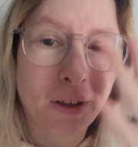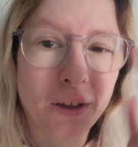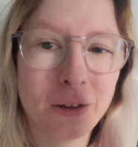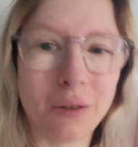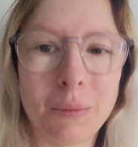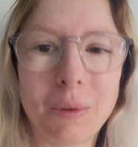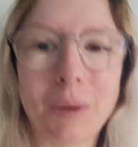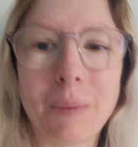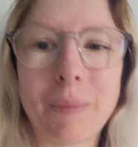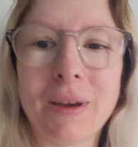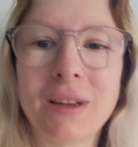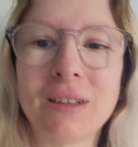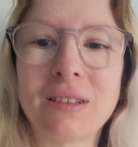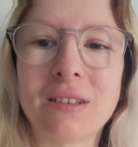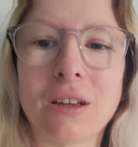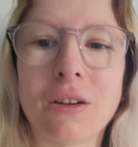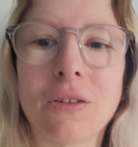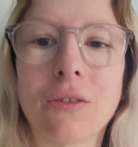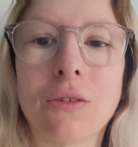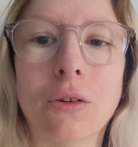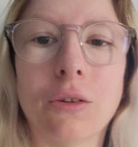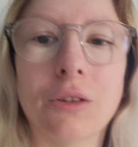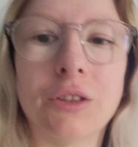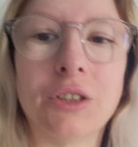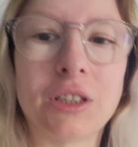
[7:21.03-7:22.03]
feel a wee bit
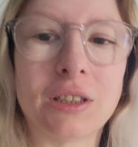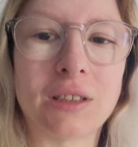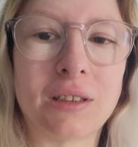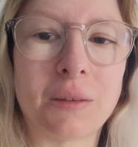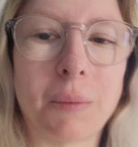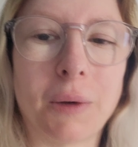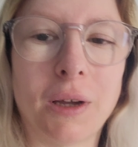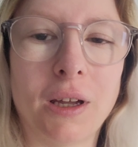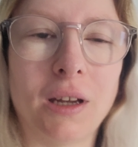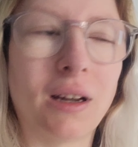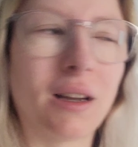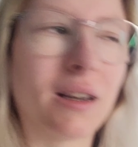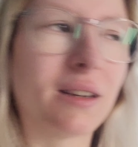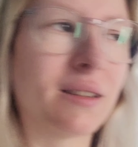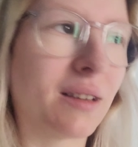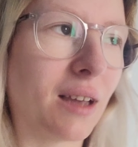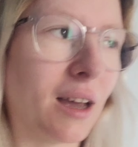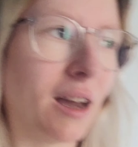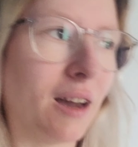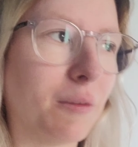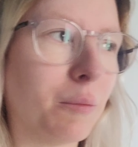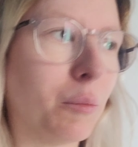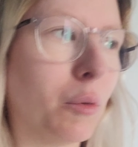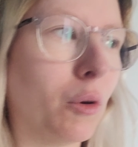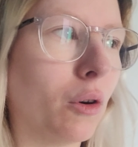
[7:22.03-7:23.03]
self-conscious about it because
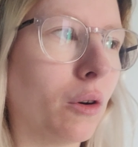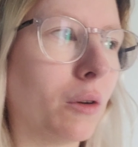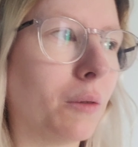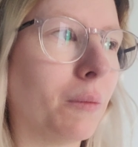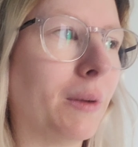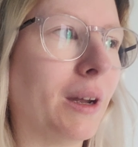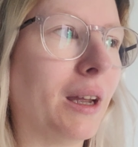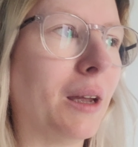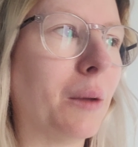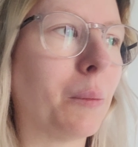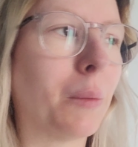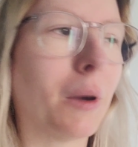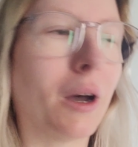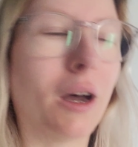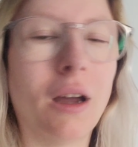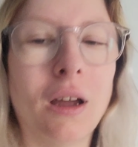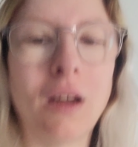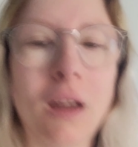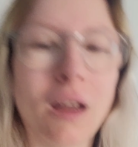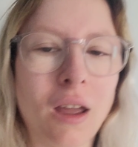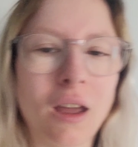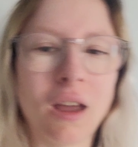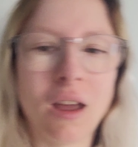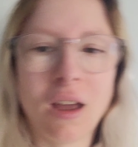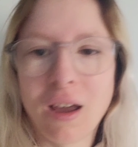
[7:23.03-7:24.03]
I have put on weight, but
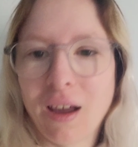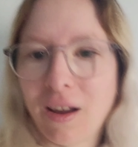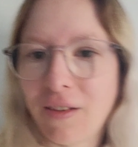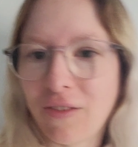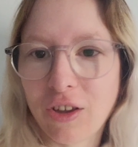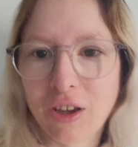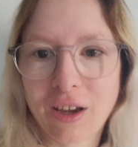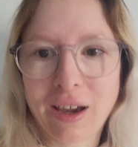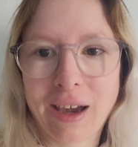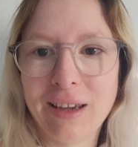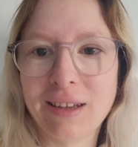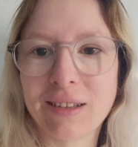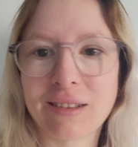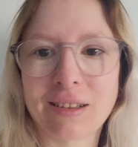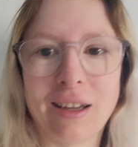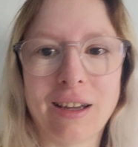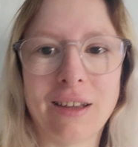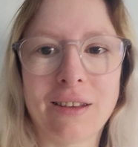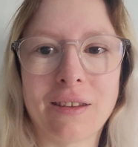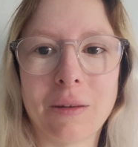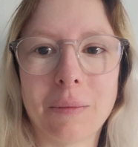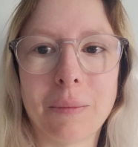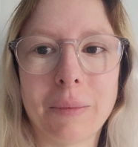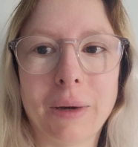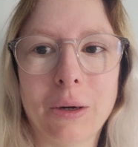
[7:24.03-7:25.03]
if you guys
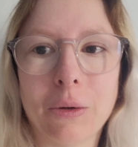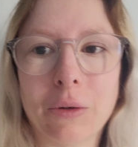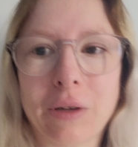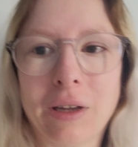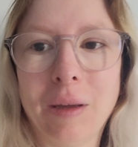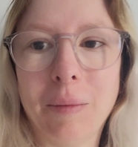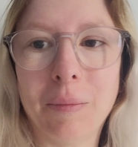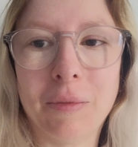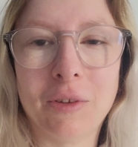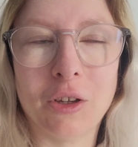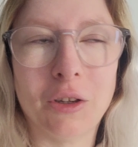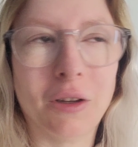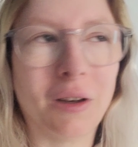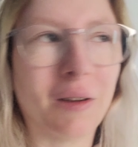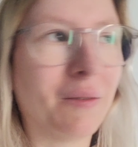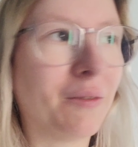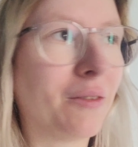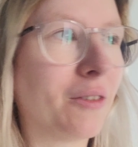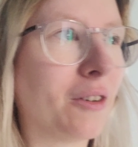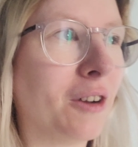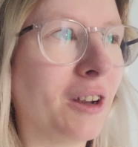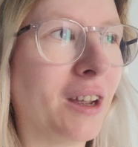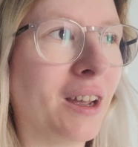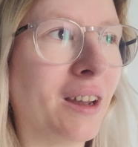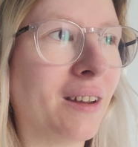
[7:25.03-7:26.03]
like them, I'll keep doing them
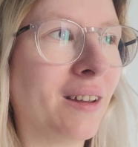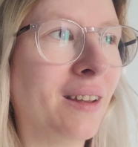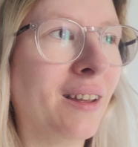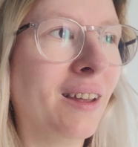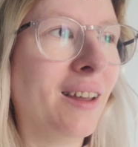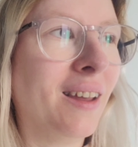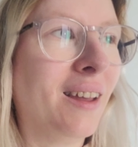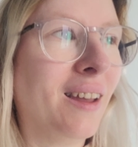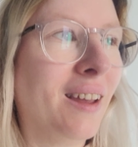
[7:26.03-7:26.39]
for you.